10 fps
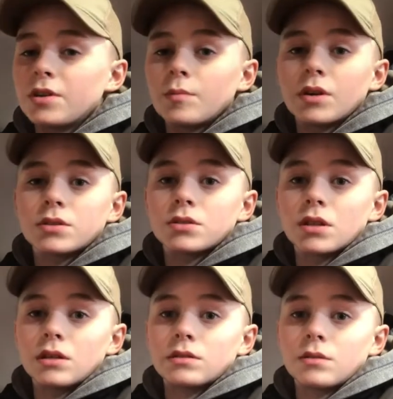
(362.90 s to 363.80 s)
much
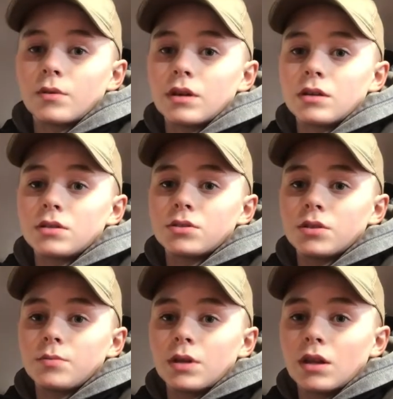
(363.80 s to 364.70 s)
like the way it
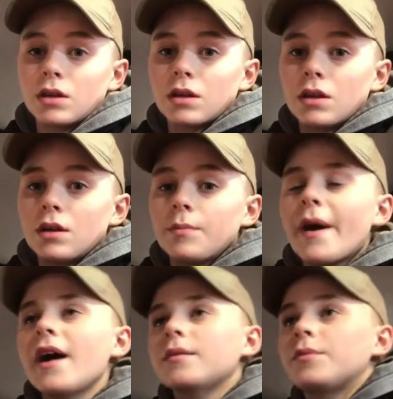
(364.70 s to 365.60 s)
should be. Like
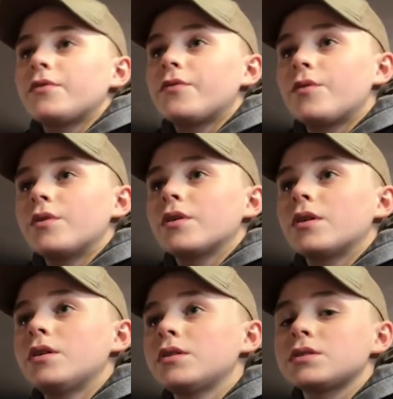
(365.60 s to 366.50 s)
back before
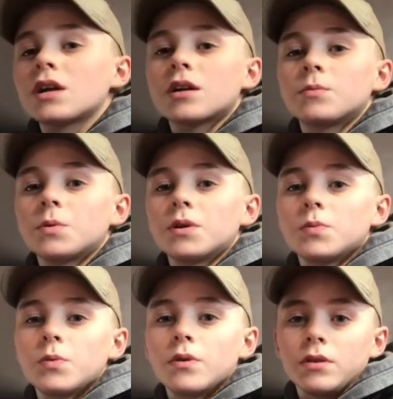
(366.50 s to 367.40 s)
the Second World
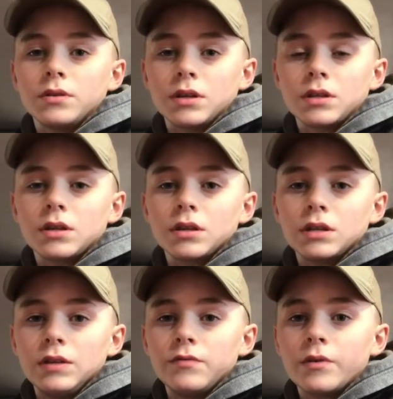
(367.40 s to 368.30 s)
War in like the
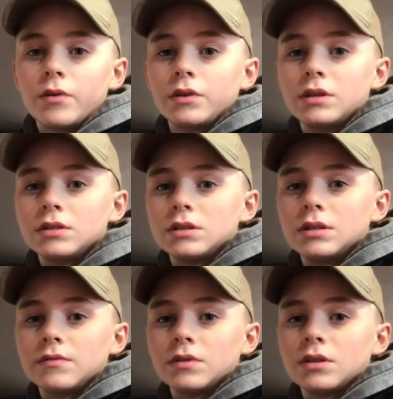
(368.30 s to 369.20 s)
1940s and
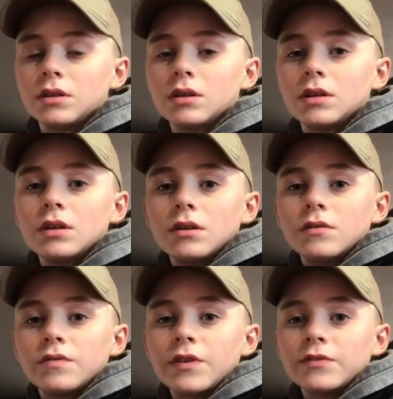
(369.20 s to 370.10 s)
even the
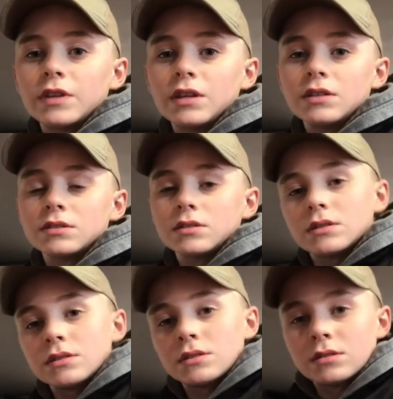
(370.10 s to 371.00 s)
50s and
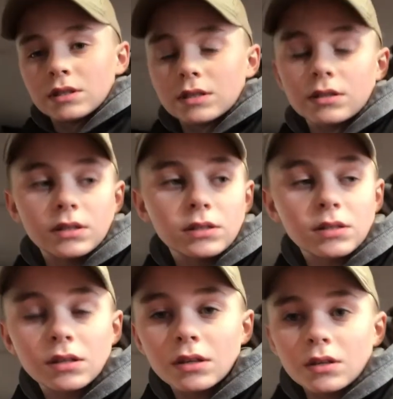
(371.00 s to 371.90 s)
60s,
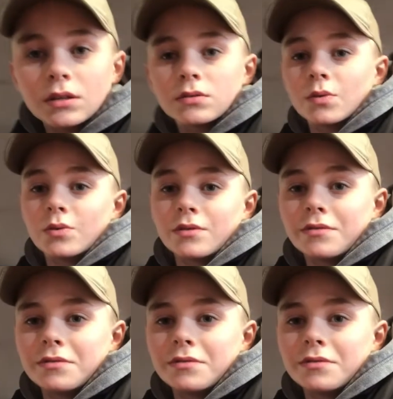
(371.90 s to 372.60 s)
sort of,